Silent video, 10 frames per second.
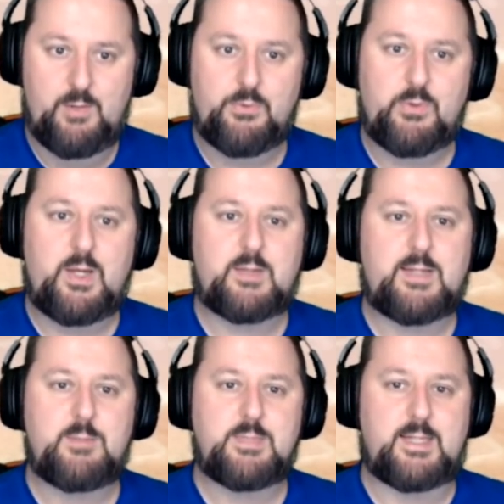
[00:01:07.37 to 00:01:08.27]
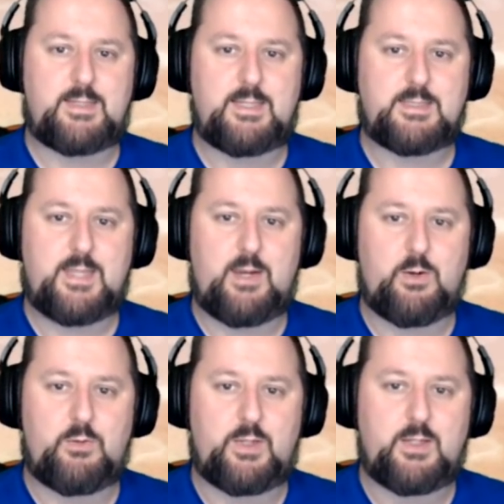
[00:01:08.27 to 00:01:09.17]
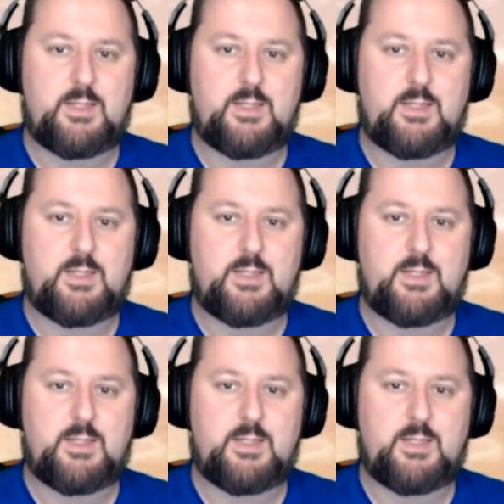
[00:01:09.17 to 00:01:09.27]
So a lot of times that takes care of it.